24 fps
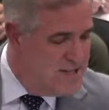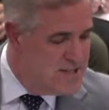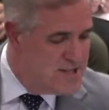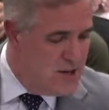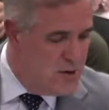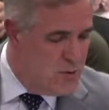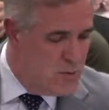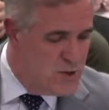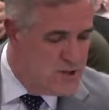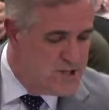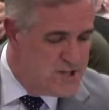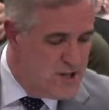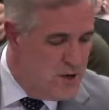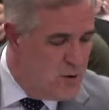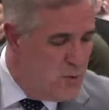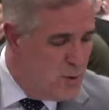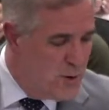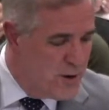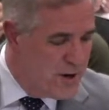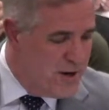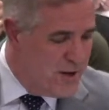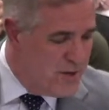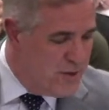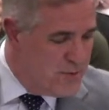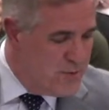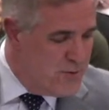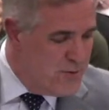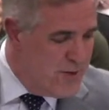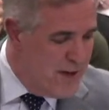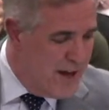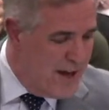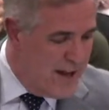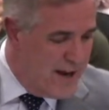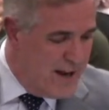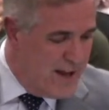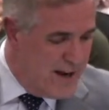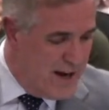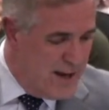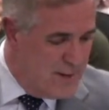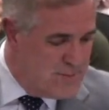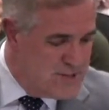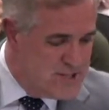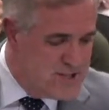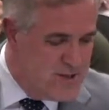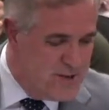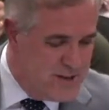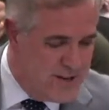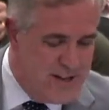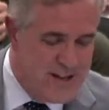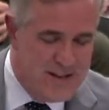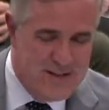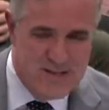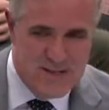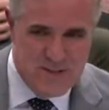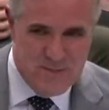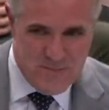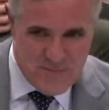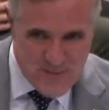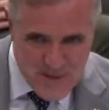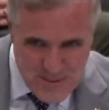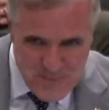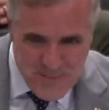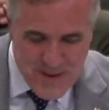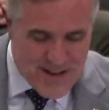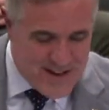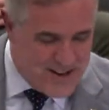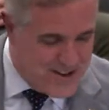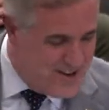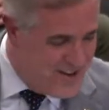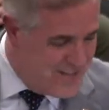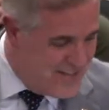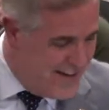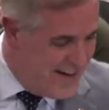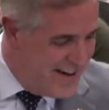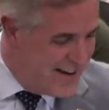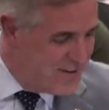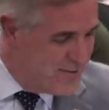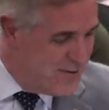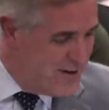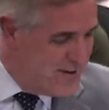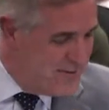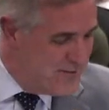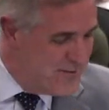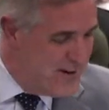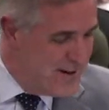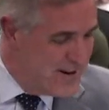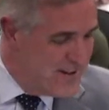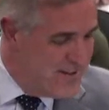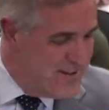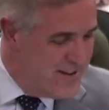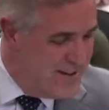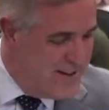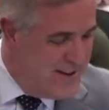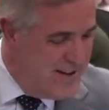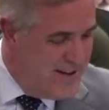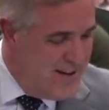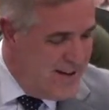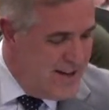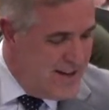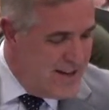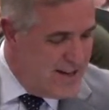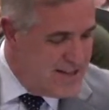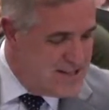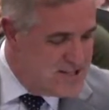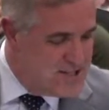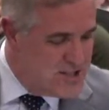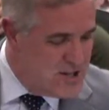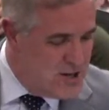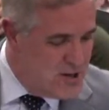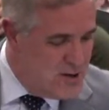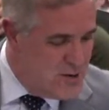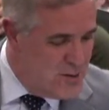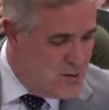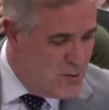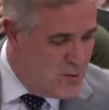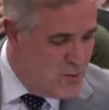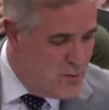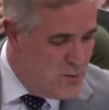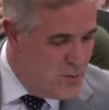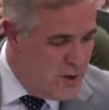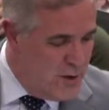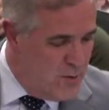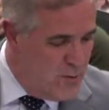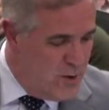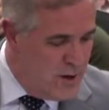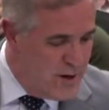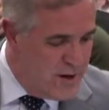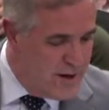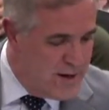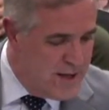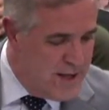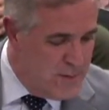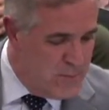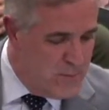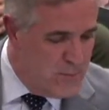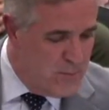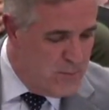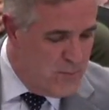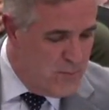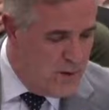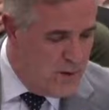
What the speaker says: So we're still working through that, and I'm still getting some feedback on that, quite frankly. And so we want to